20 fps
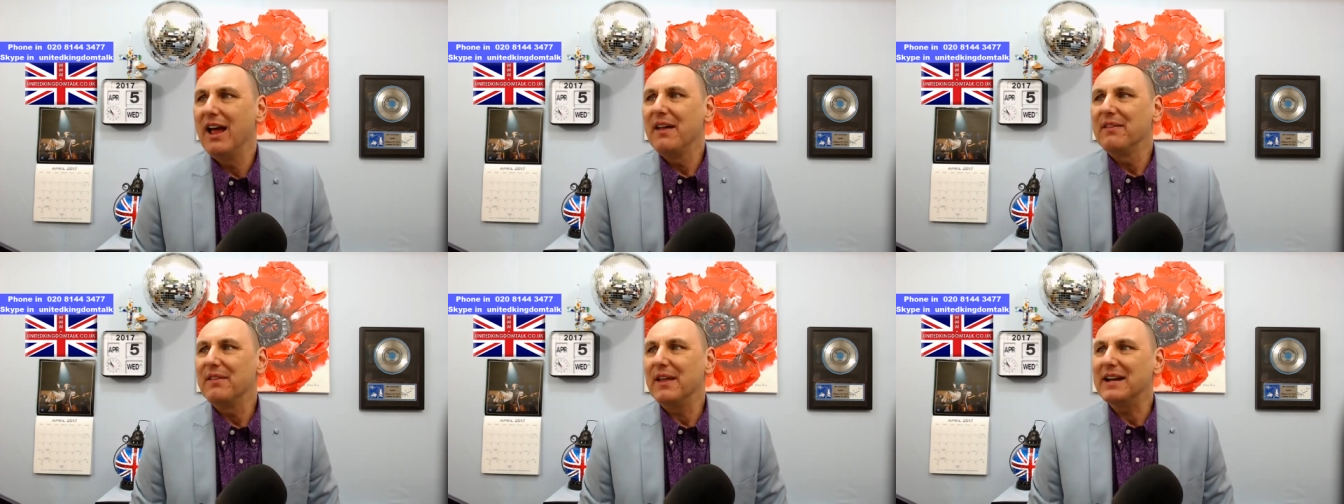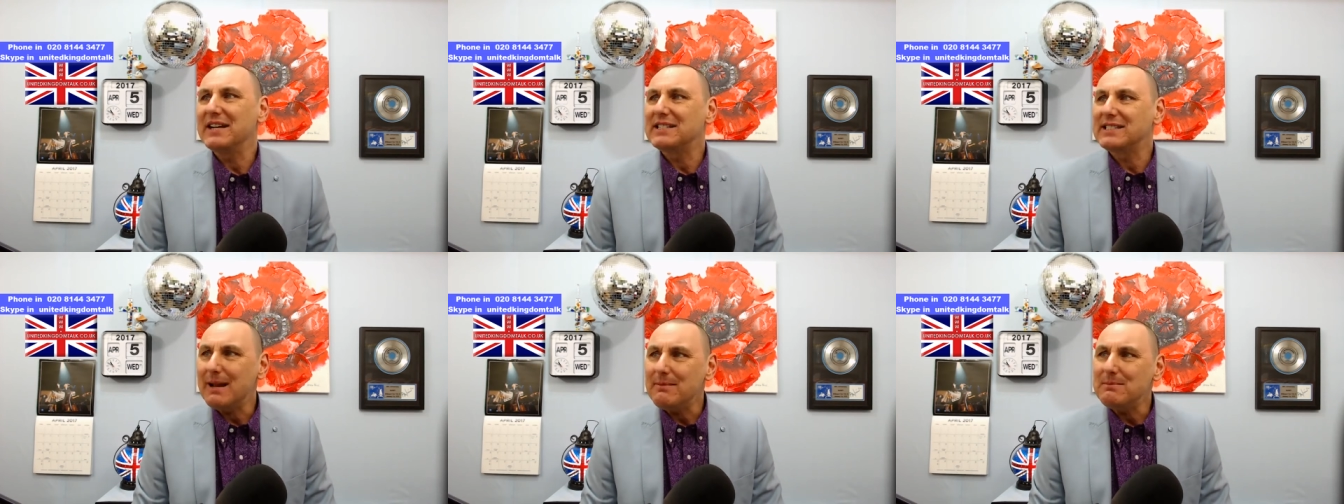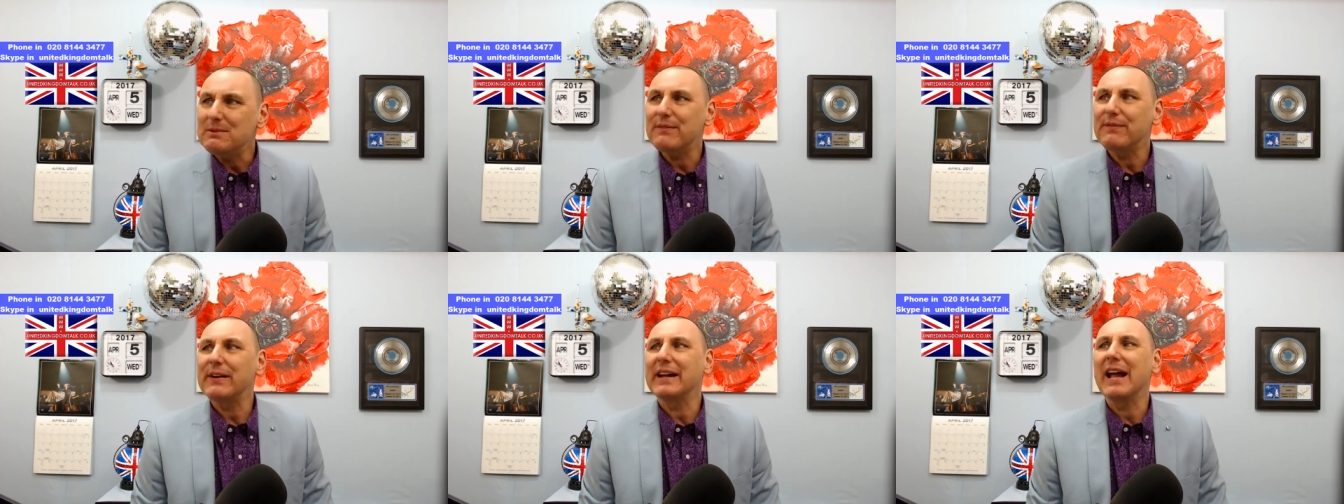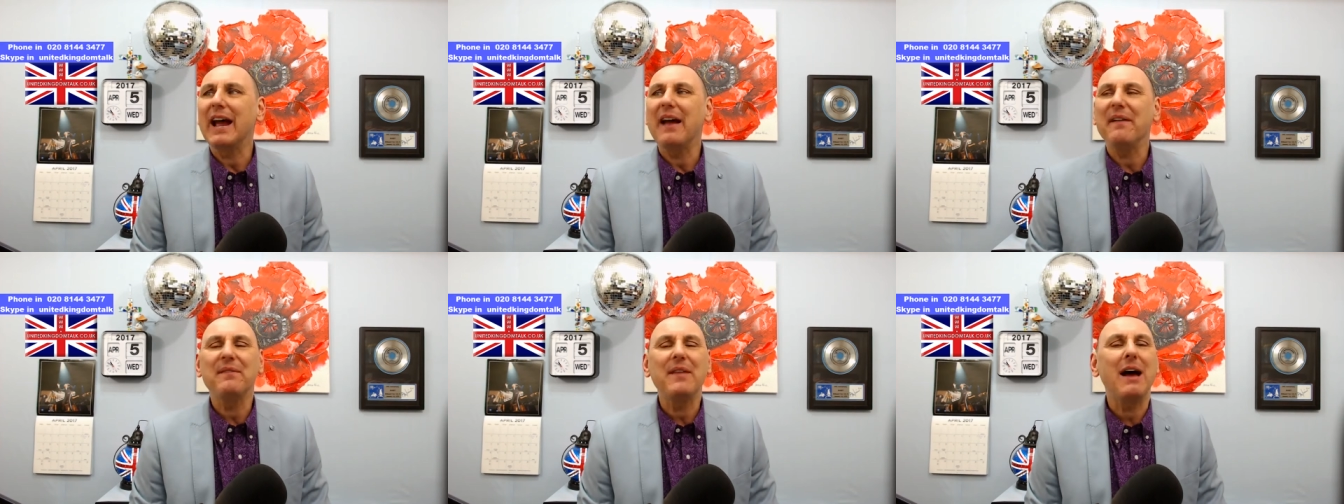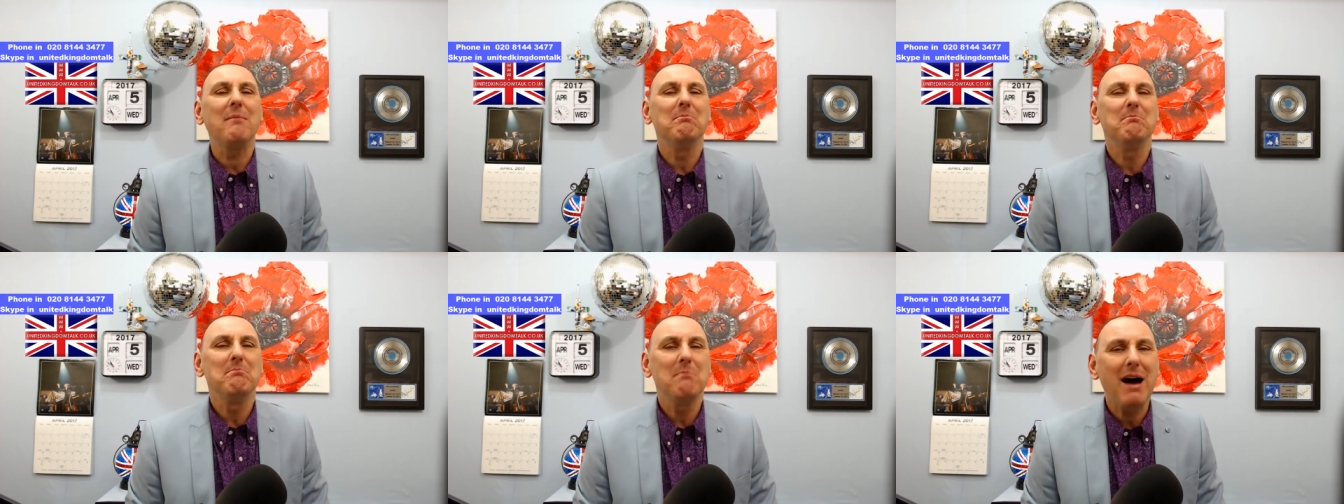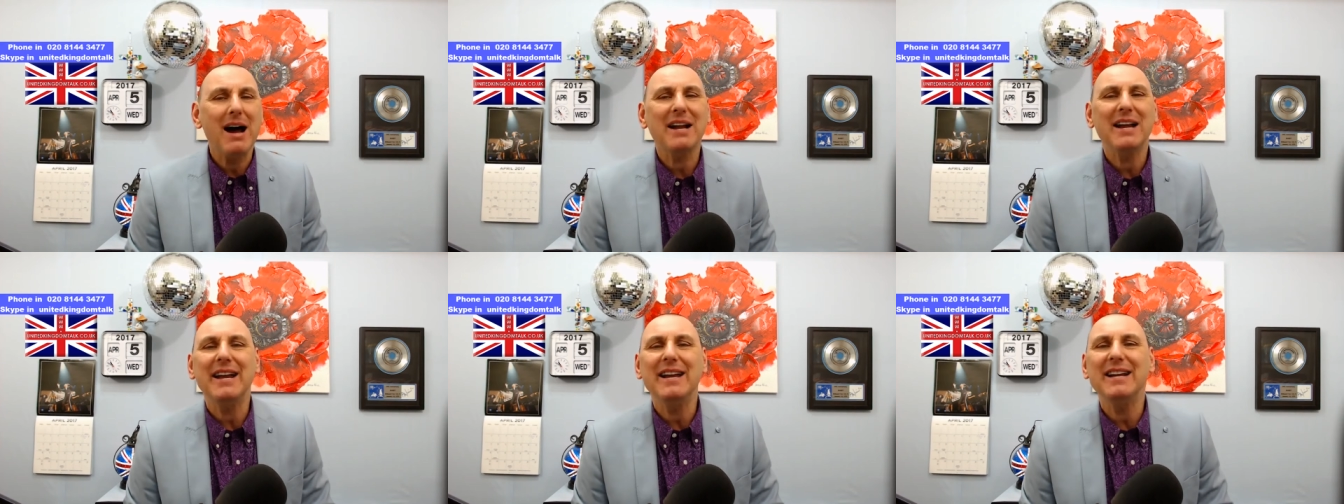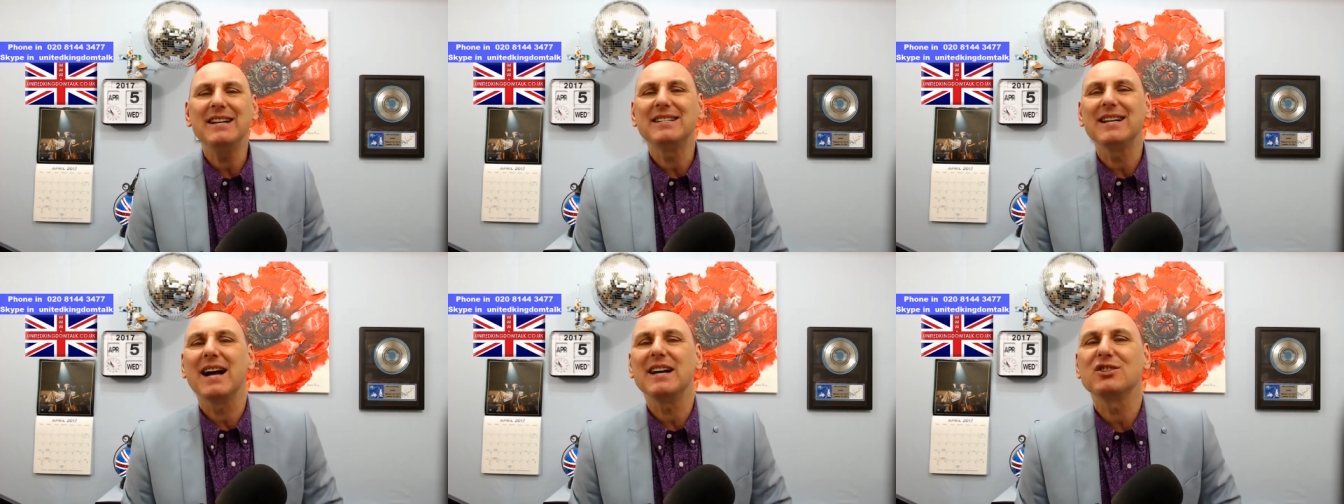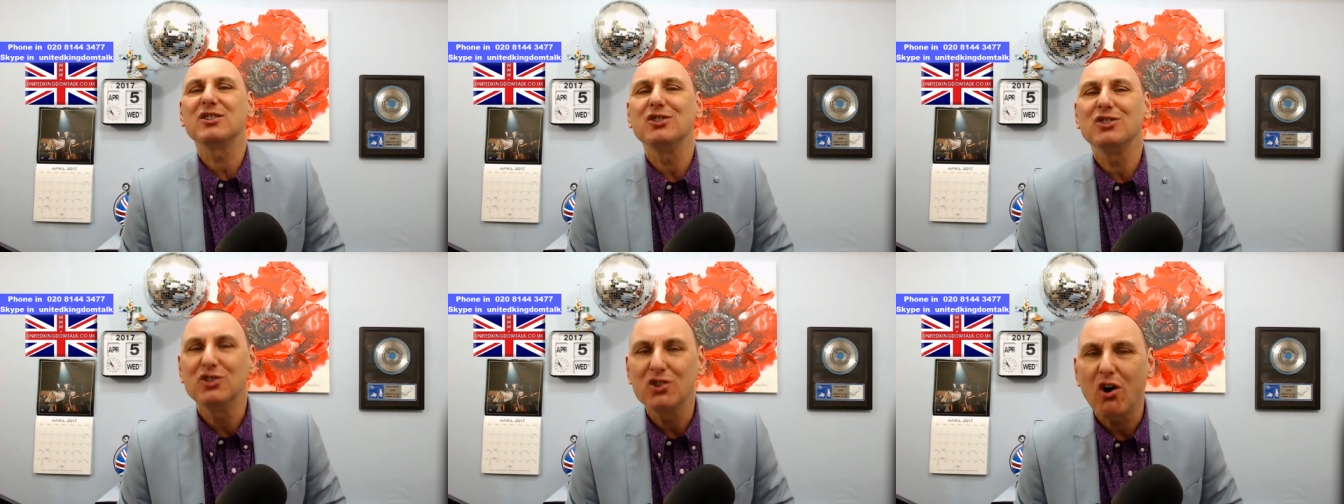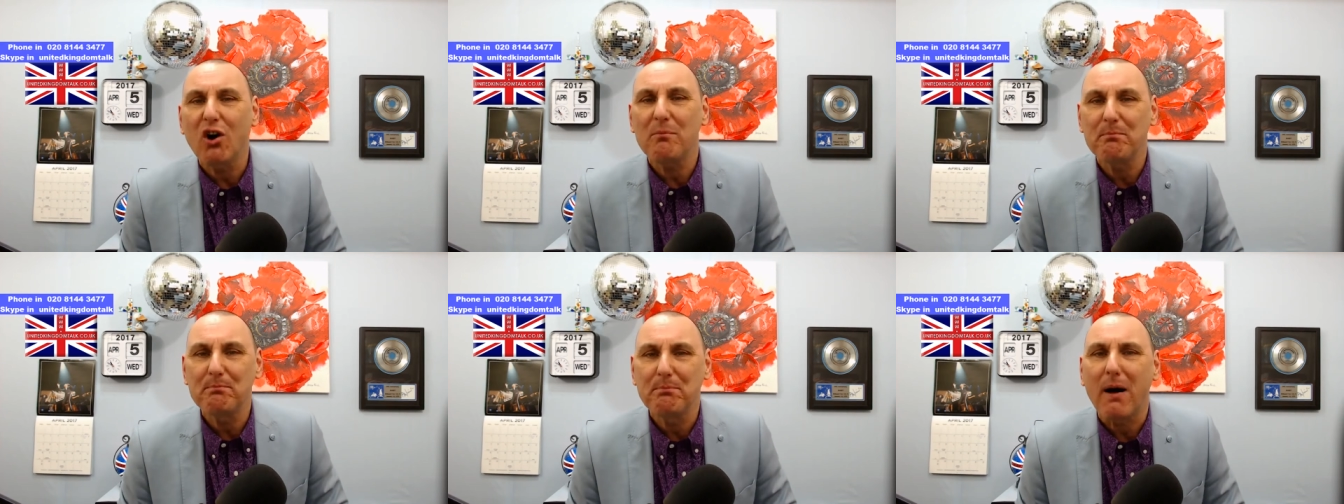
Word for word: They seem to forget that money does not